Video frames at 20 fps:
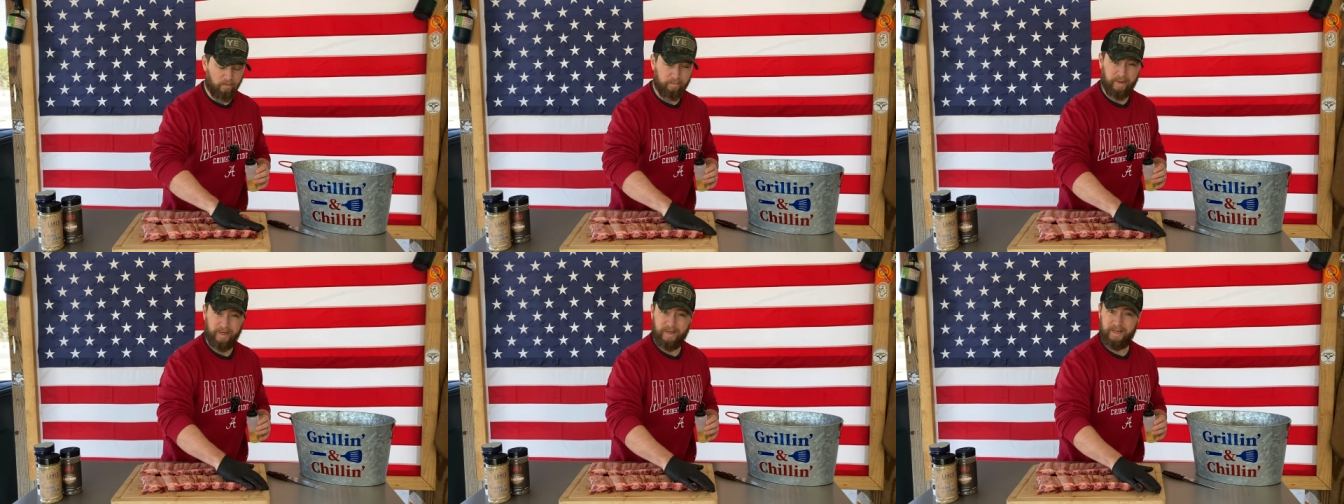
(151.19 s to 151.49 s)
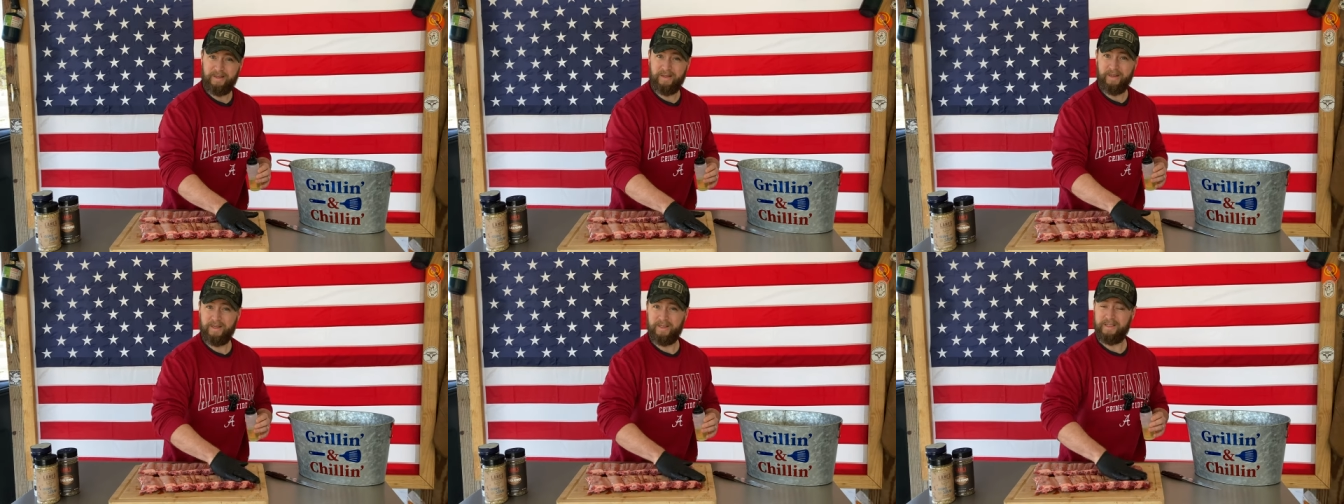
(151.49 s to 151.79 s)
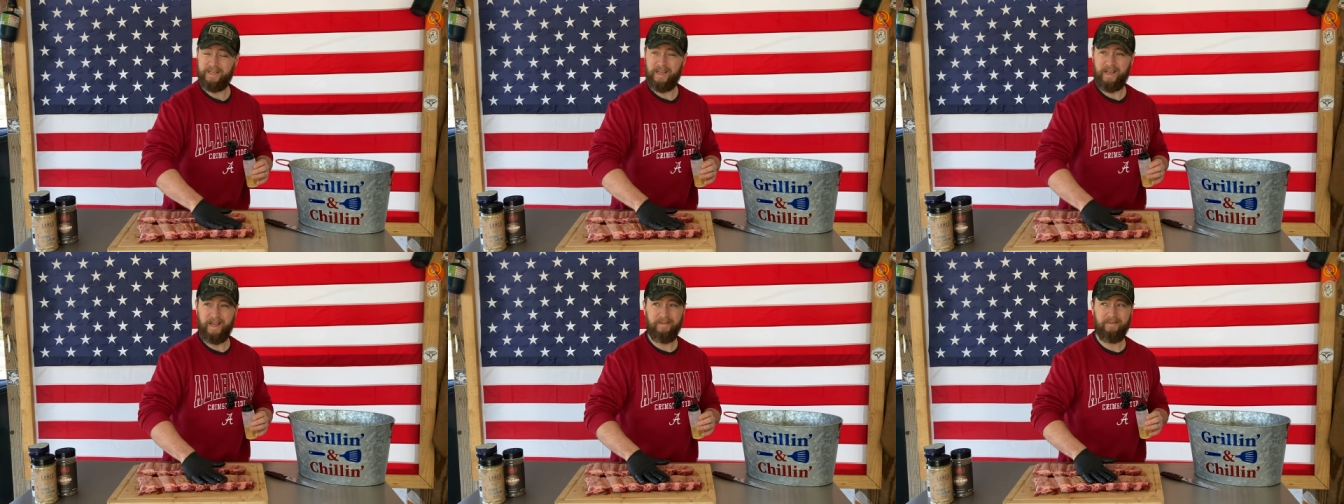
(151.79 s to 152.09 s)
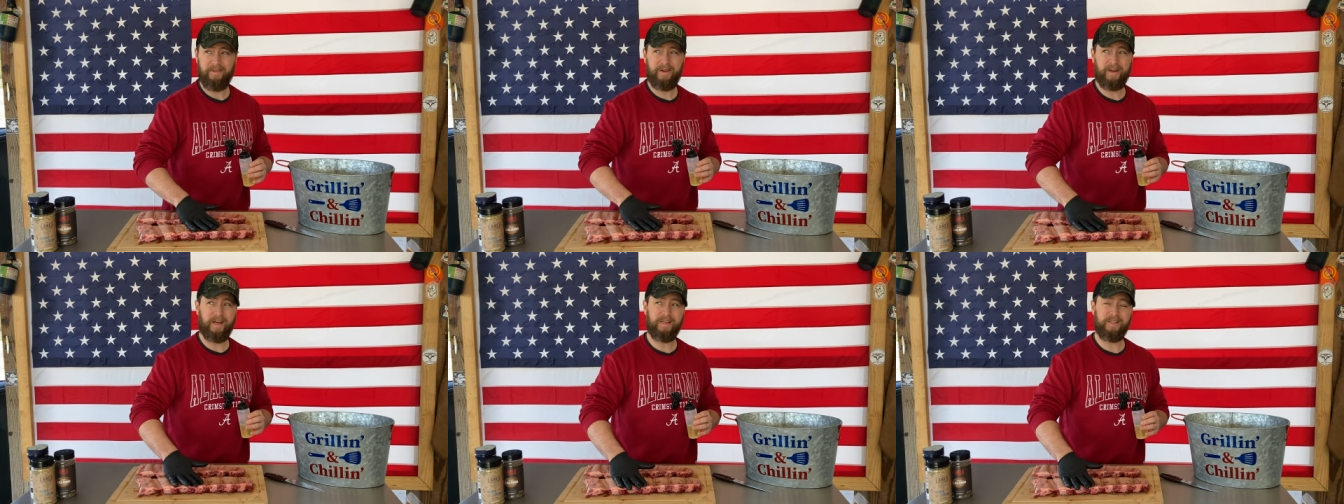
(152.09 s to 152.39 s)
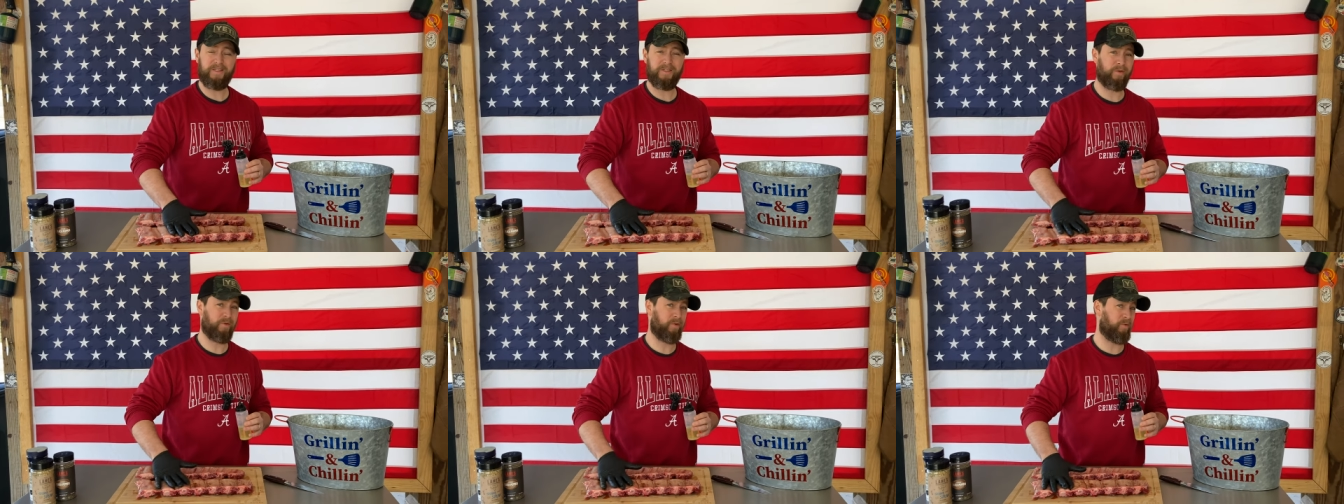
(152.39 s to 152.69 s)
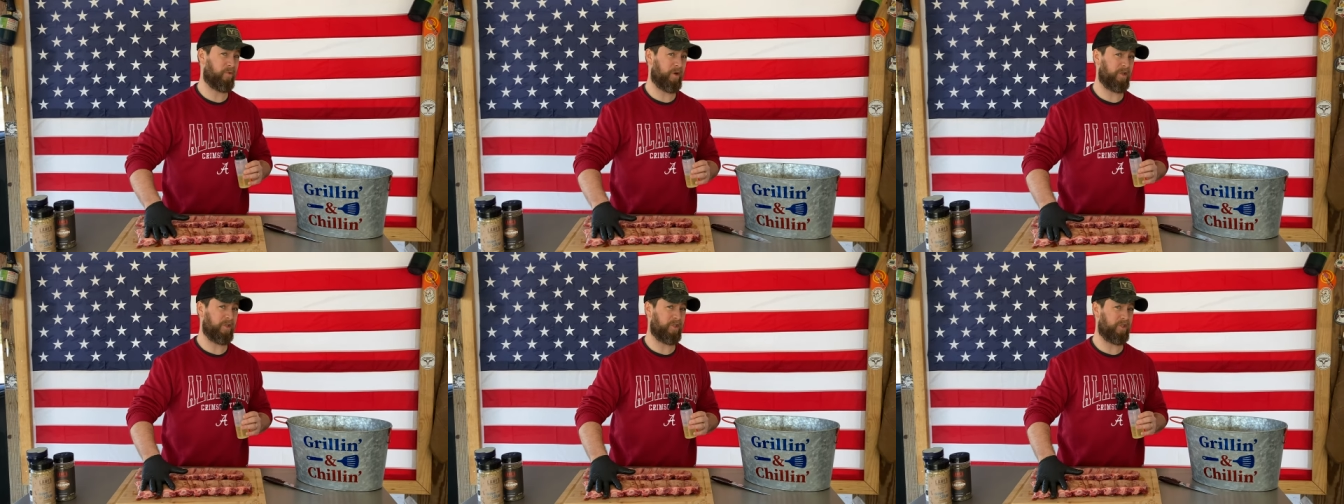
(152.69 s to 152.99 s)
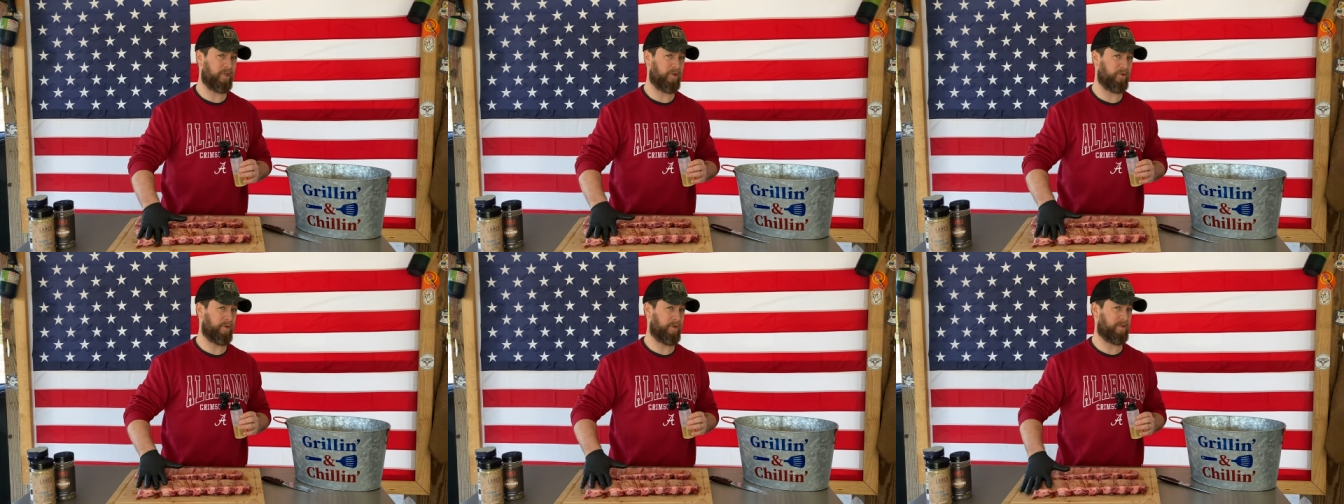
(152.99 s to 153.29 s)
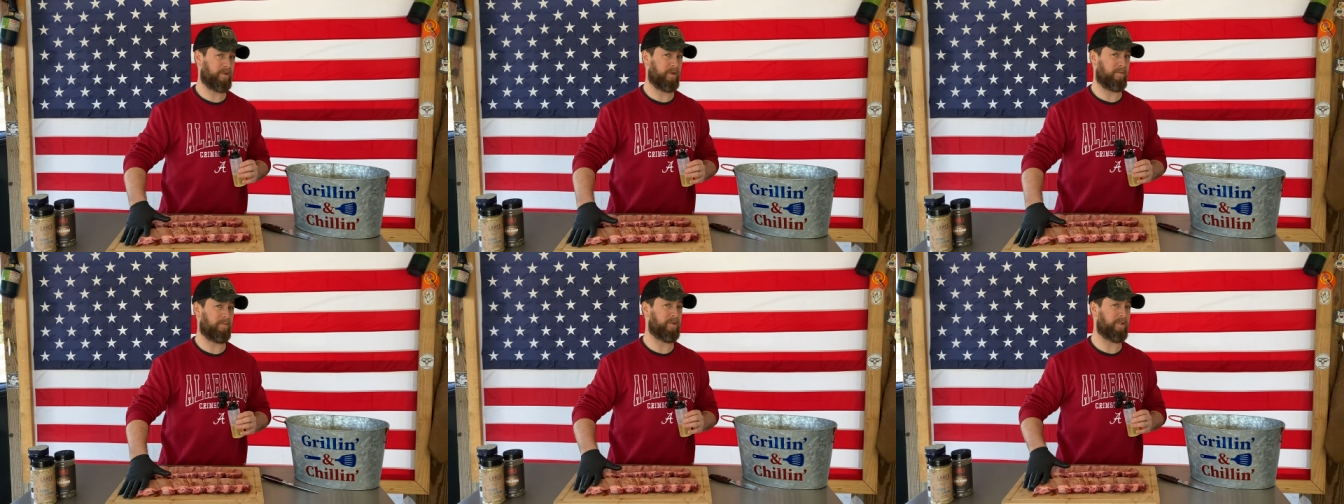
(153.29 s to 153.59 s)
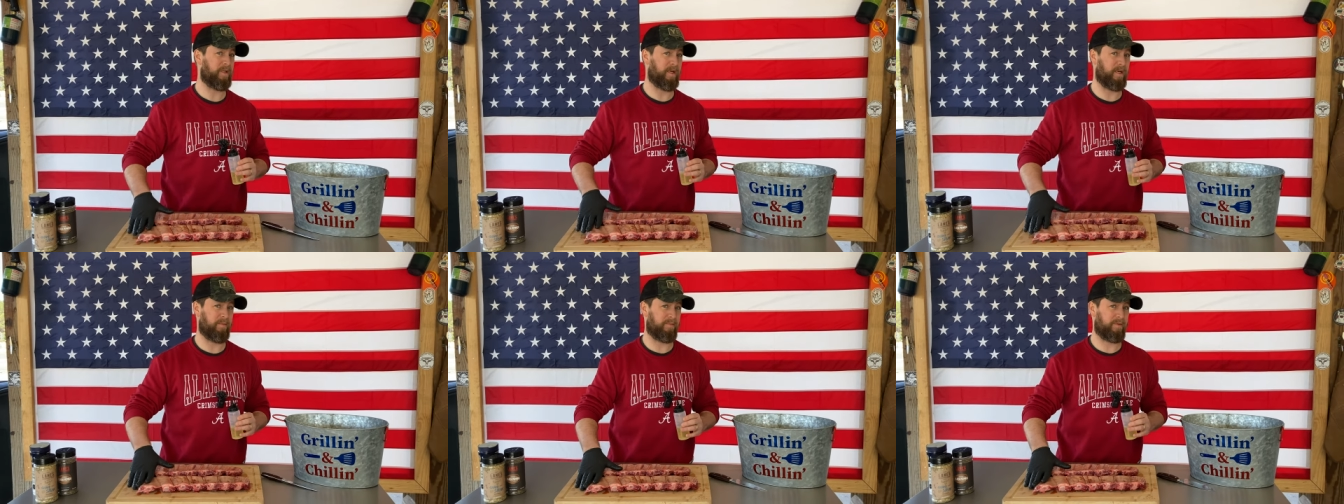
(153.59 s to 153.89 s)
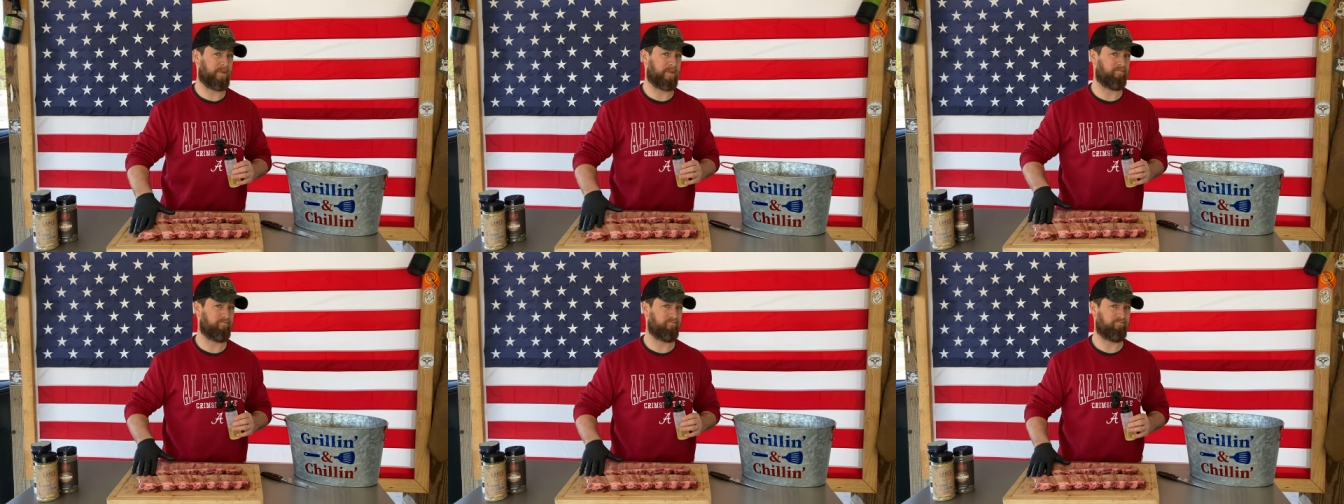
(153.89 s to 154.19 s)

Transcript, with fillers: but it does have a nice little crunch to it sometimes.